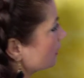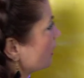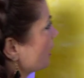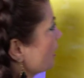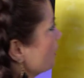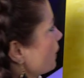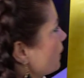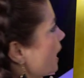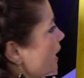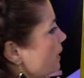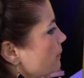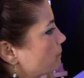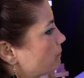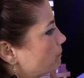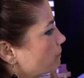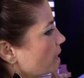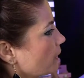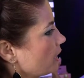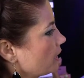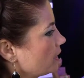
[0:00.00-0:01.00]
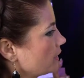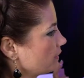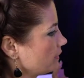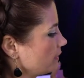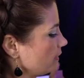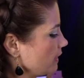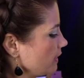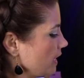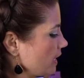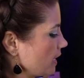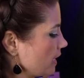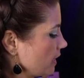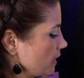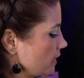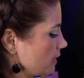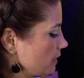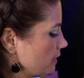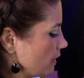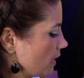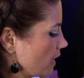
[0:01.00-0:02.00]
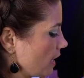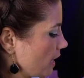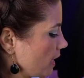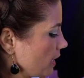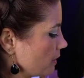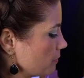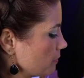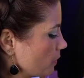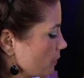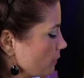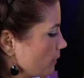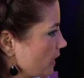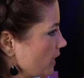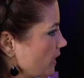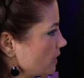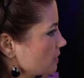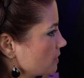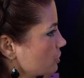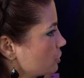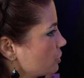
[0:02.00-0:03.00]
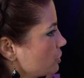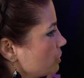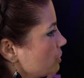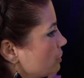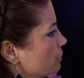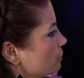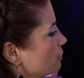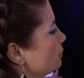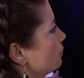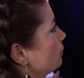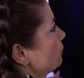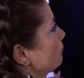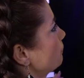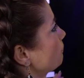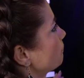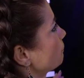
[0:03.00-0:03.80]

Okay, then I am going to